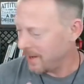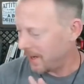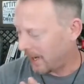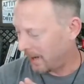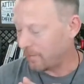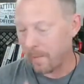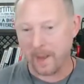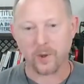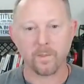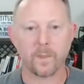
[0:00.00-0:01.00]

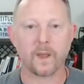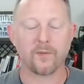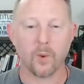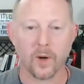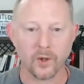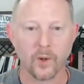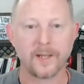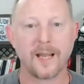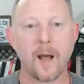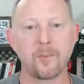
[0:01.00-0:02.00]
Remember, if you want to join
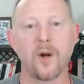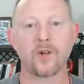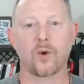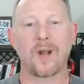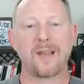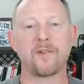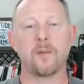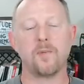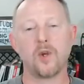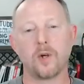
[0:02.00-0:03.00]
the Upgrade Your Life
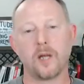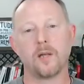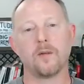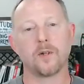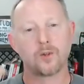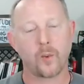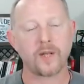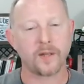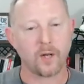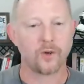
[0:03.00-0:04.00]
community, there's
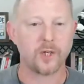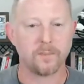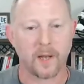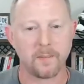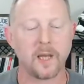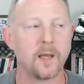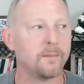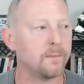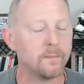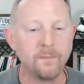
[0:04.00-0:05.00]
weekly coaching by
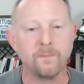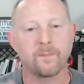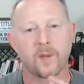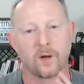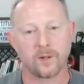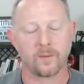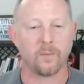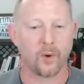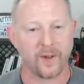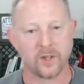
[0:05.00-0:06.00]
me. There's
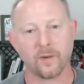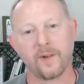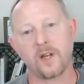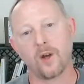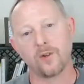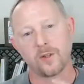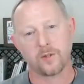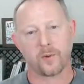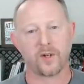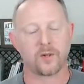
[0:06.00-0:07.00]
motivational videos,
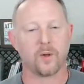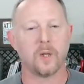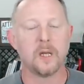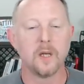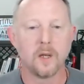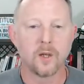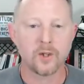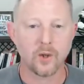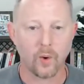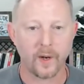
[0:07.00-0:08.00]
inspirational
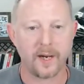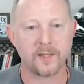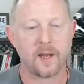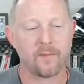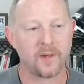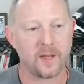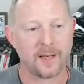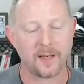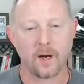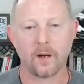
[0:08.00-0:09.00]
stories, everything
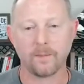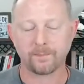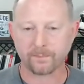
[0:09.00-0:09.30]
in there.